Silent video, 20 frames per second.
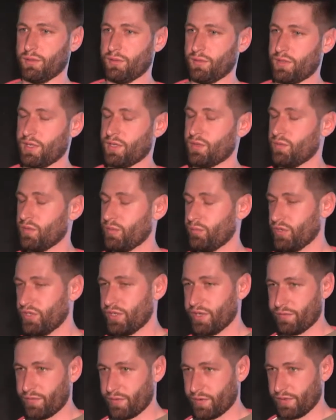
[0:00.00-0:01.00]
that will be
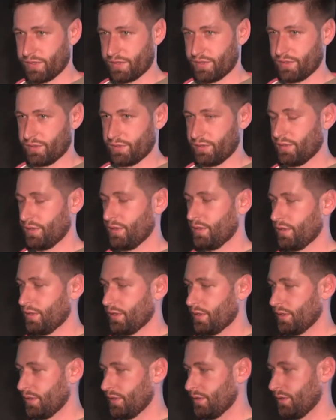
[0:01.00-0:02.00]
deferred
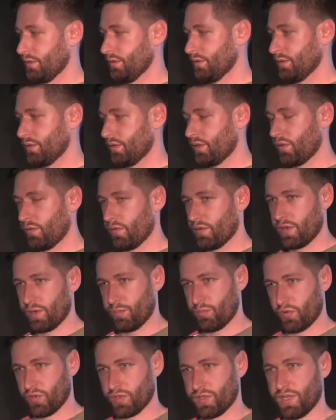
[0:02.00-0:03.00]
query
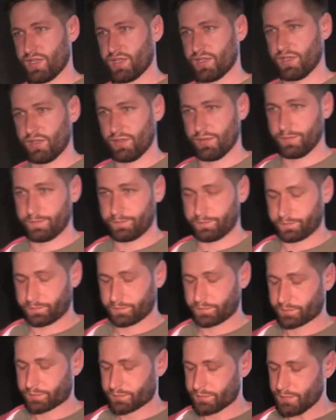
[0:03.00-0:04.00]
processing,
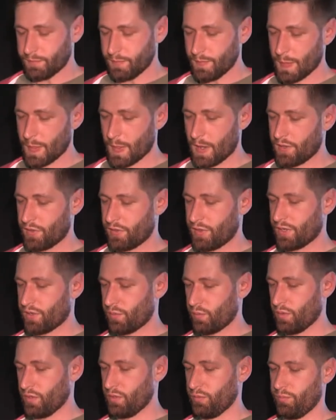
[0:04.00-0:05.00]
that
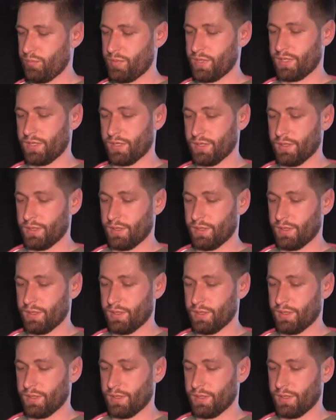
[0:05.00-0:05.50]
will be